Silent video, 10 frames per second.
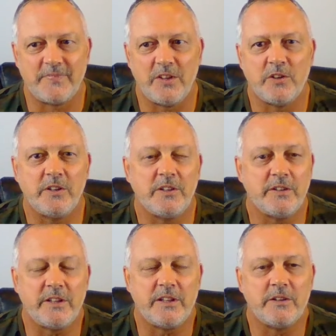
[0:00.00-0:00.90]
you're
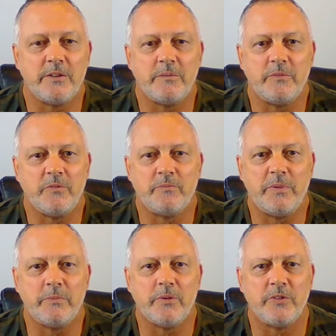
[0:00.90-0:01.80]
literally killing
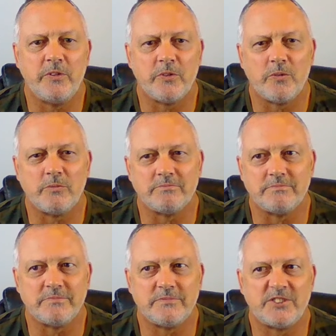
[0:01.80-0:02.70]
people in your own
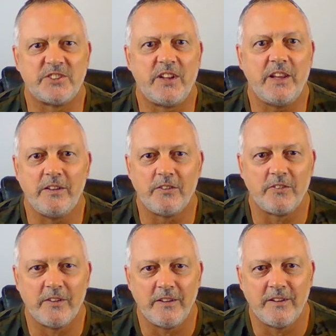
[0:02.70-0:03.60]

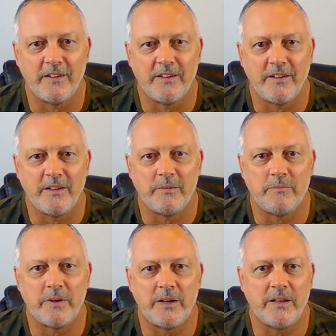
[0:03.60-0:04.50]
states
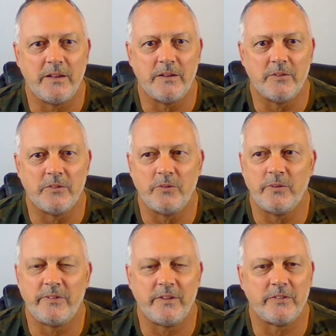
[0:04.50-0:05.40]
by, you know,
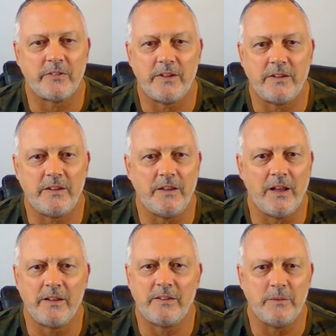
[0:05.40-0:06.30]
doing things like the
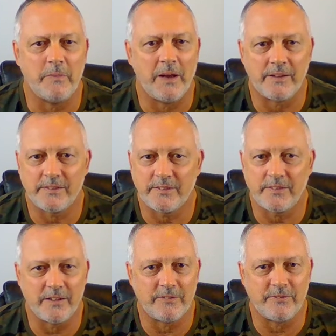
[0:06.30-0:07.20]
anti-mask
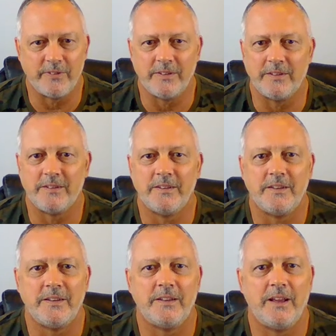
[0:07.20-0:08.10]
stuff
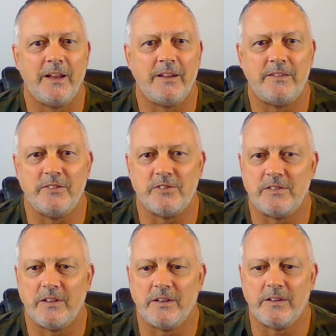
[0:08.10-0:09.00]
and
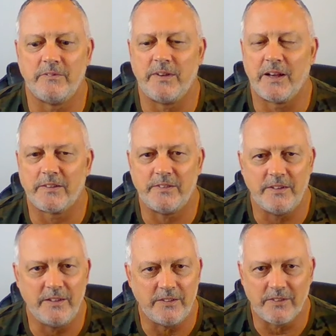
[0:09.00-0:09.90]

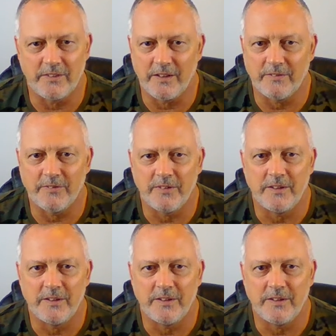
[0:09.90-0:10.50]
anti-vaccine stuff.